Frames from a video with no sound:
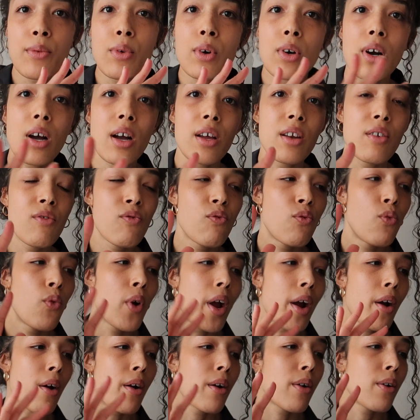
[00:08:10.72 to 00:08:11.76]
will kind of
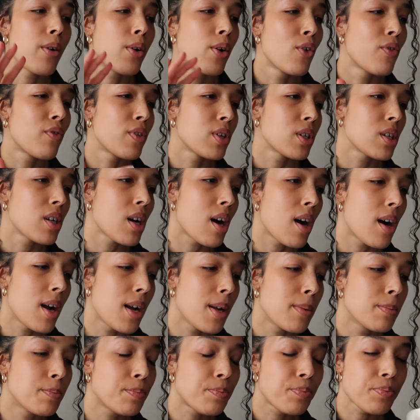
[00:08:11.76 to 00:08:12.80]
wear over
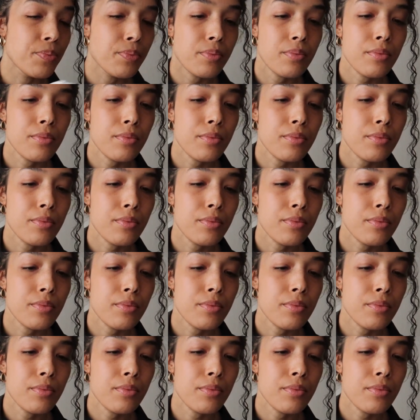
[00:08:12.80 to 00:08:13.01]
time.